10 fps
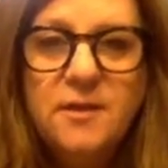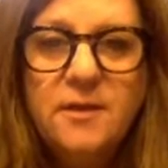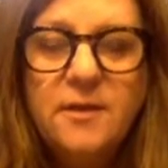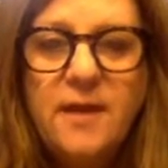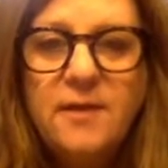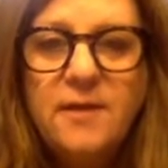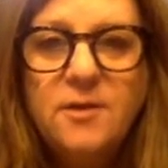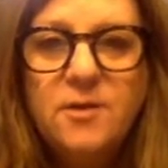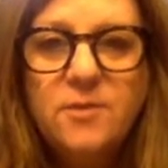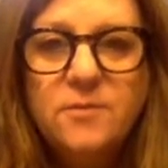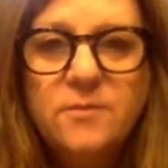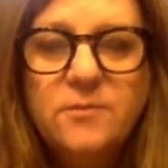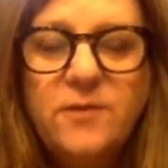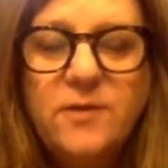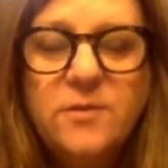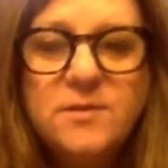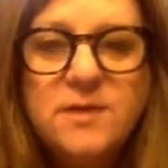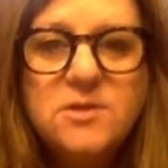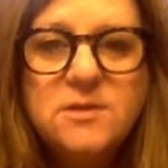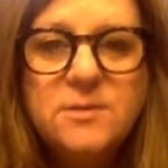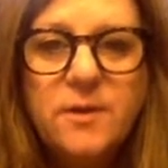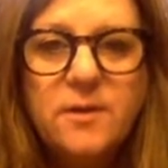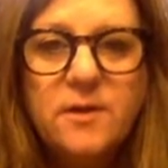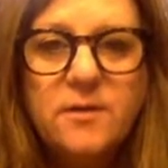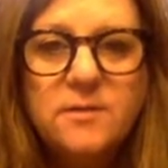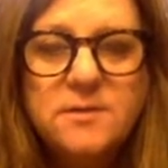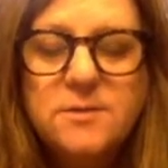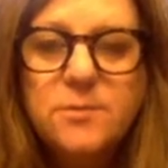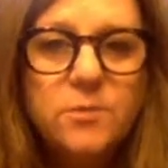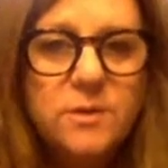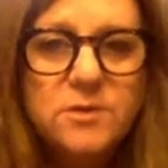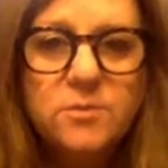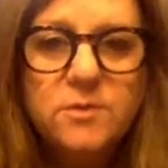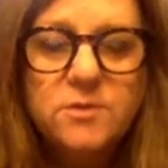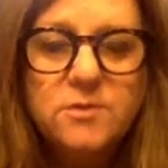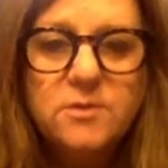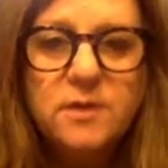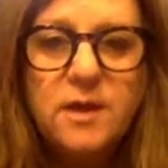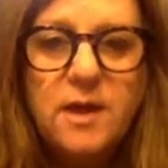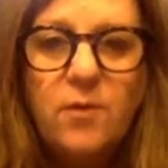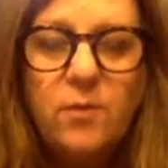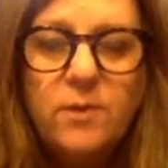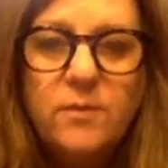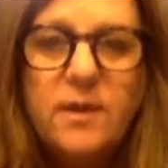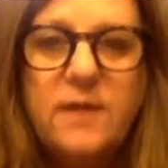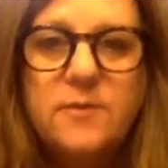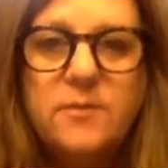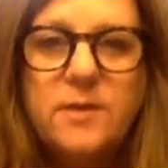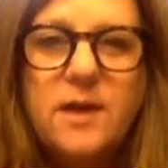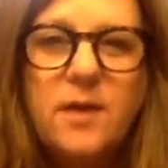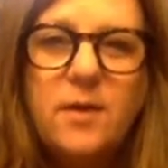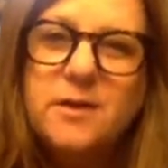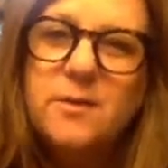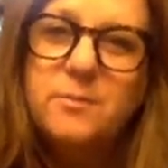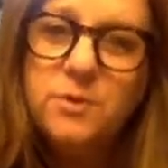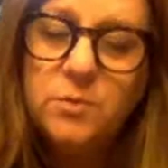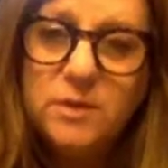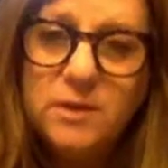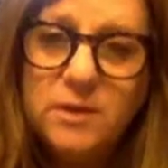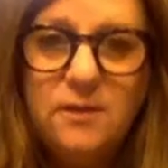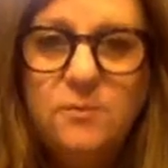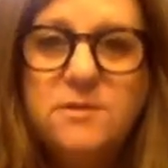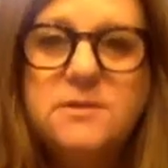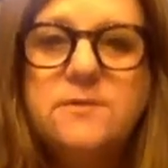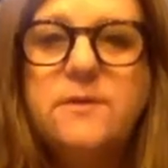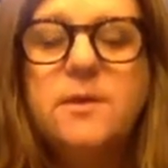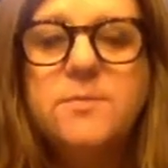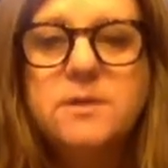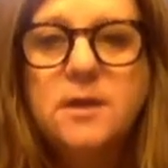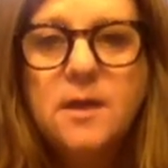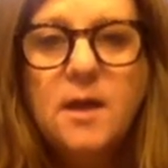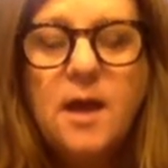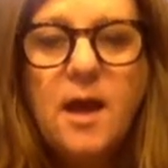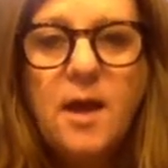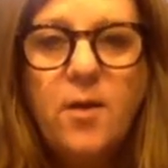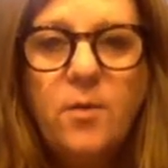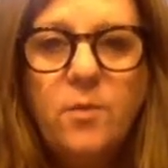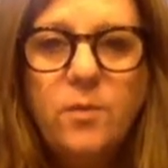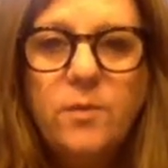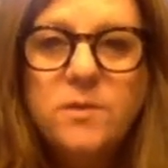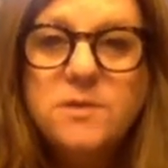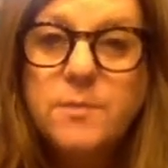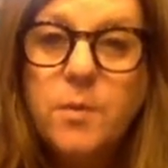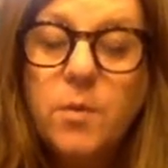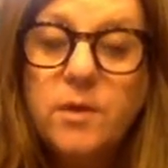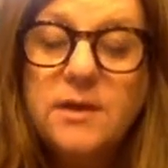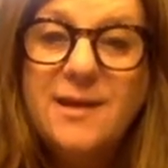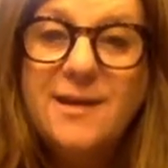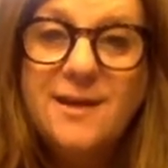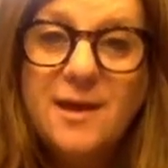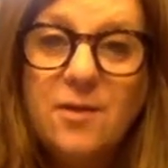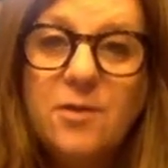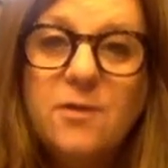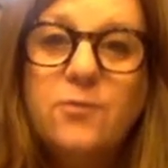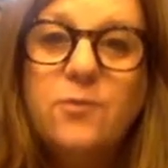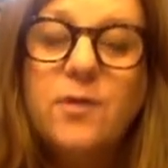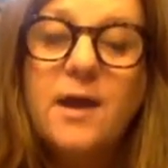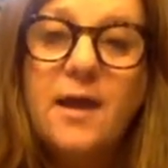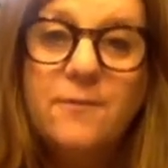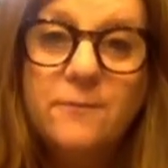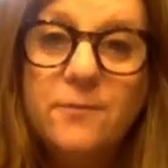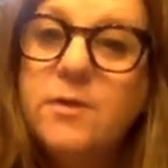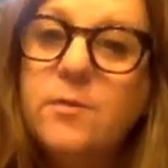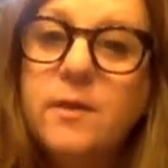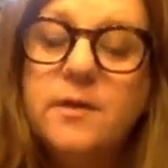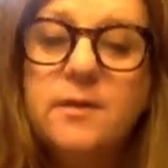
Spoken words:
that, you know, faith was not just about our simple rituals or how we were handled, but how our community was developed. How we were supporting and caring for everyone.